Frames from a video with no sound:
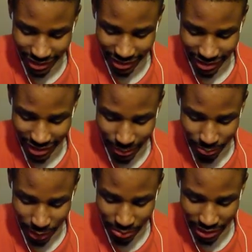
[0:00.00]
Yeah,
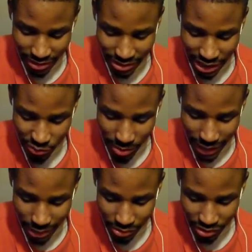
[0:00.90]
I'm, yeah. I'm thinking of saving
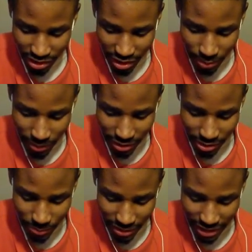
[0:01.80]
my items for the other
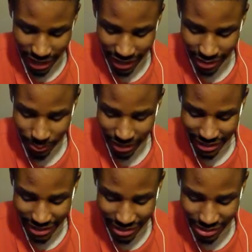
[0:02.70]
parts, but I end up
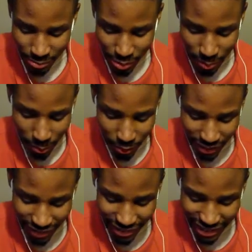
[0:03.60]
not getting the super on my
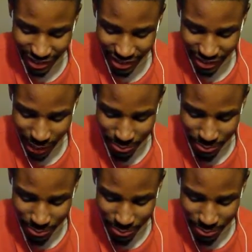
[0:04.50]
blue cable kit.